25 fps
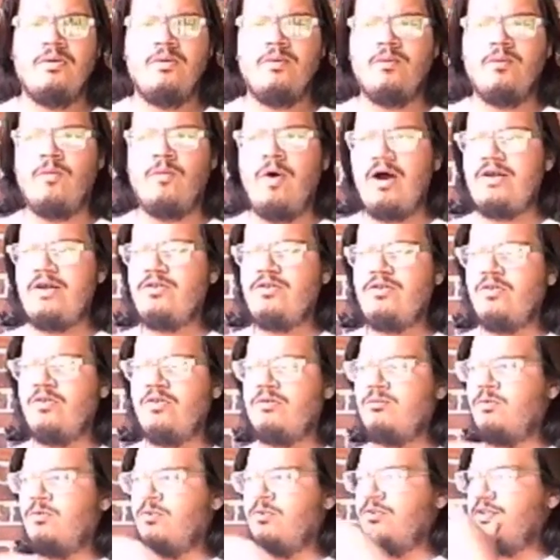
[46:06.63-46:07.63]
Why no
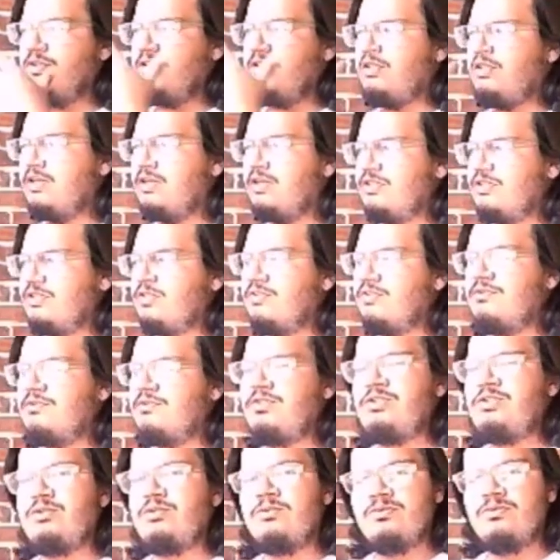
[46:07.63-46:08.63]
more the abduction of
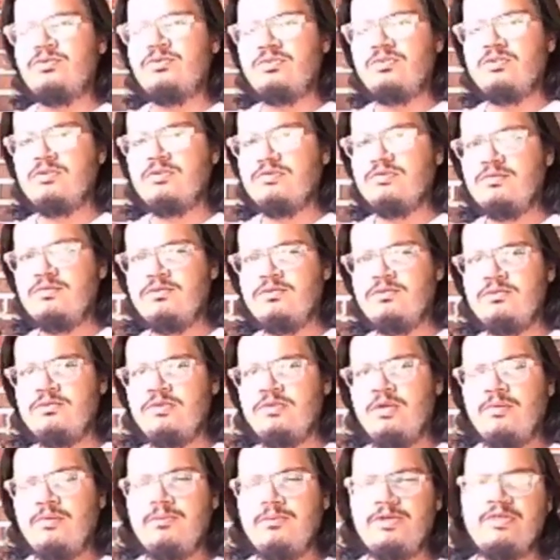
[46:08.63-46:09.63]
children?
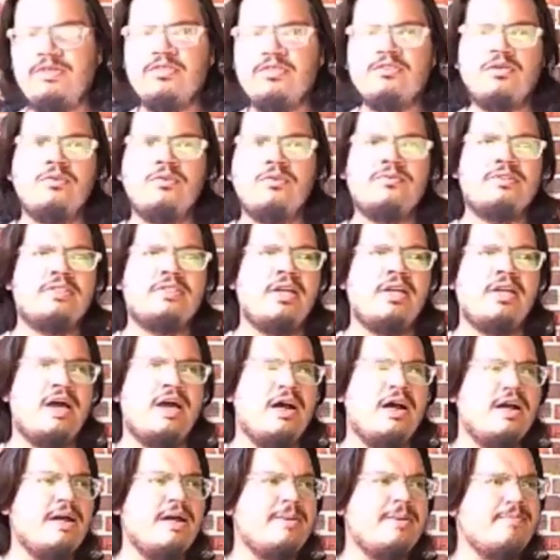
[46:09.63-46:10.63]
Because over
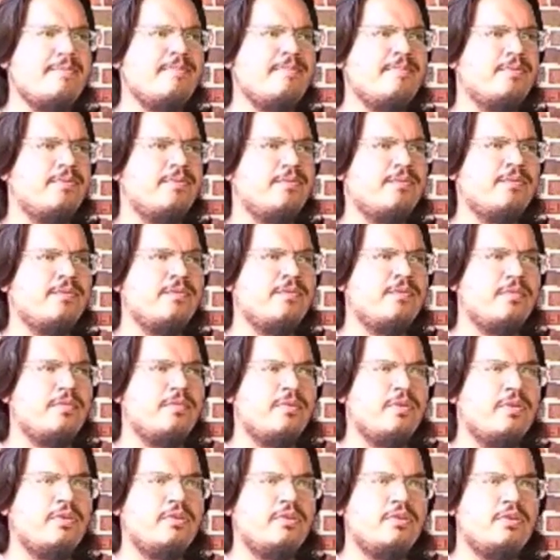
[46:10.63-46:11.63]
time,
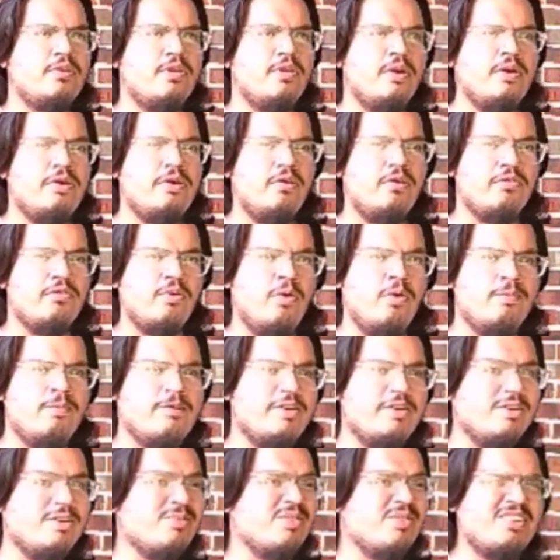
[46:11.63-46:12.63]

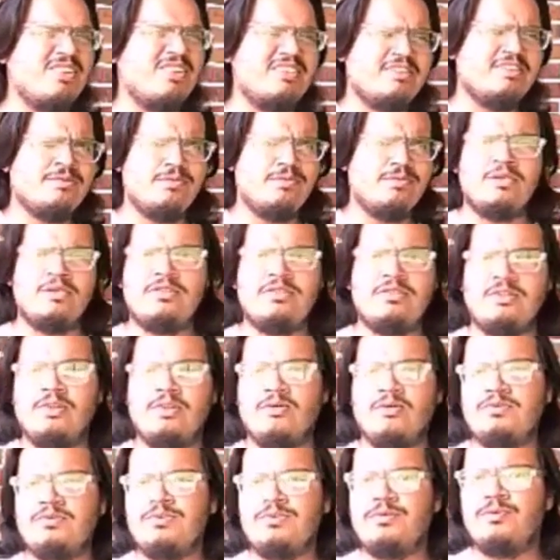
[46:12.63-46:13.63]
nobody really wants to
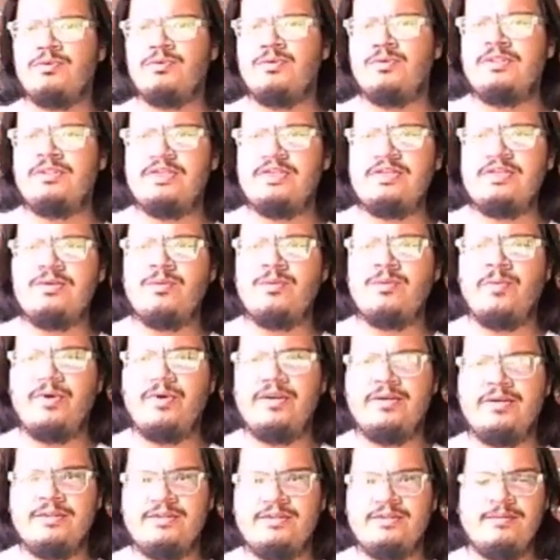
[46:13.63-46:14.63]
go into the woods
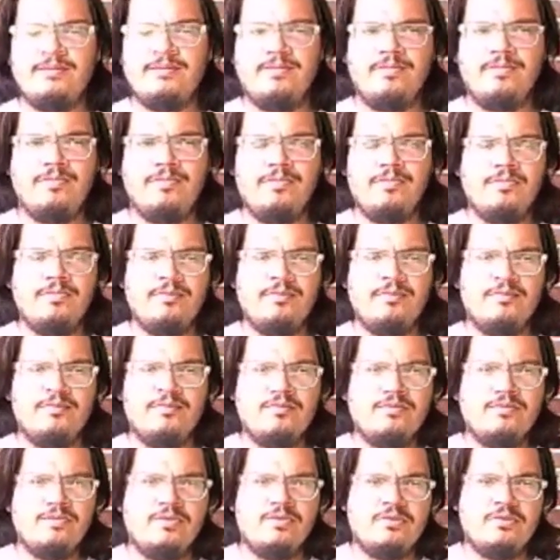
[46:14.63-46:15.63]
anyways,
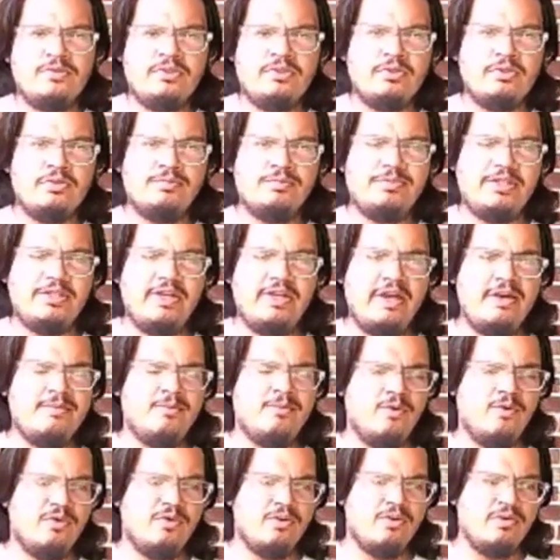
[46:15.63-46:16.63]
so it became
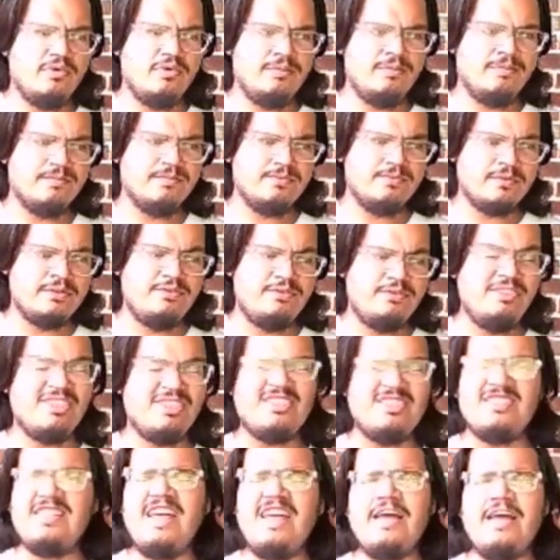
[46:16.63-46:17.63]
more of just
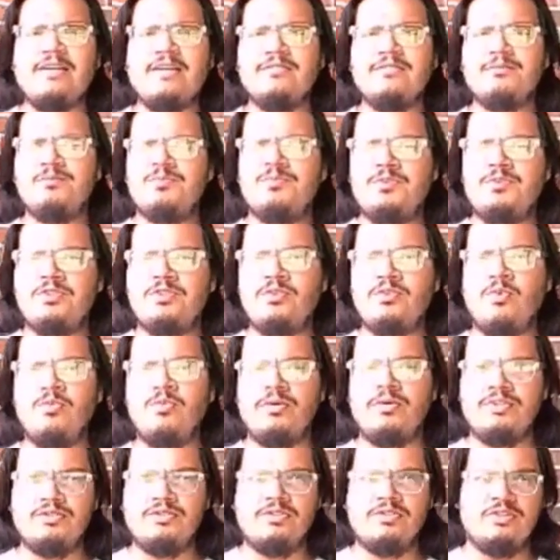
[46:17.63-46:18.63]
that,
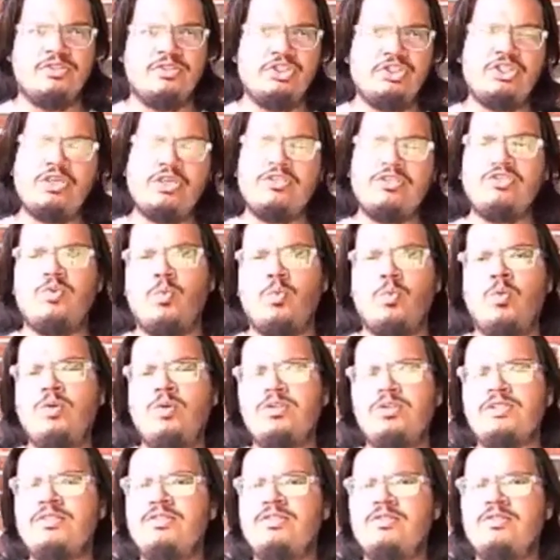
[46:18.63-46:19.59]
stories, just woods.